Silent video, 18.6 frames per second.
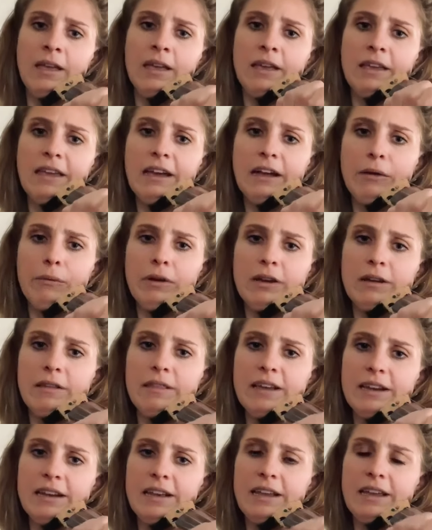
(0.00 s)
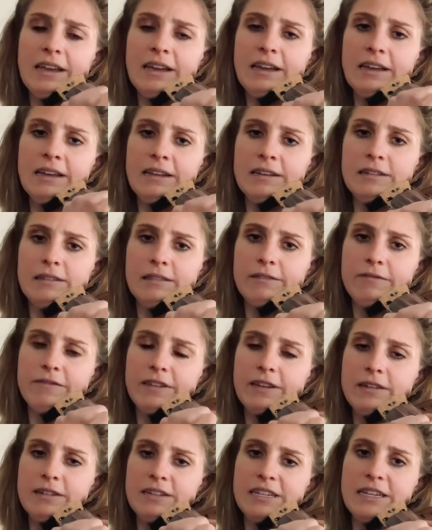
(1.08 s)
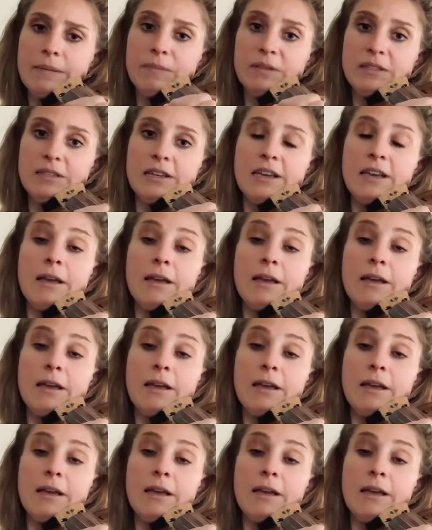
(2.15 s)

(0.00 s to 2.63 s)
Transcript: Yeah, wiggle that hand on the fingertips,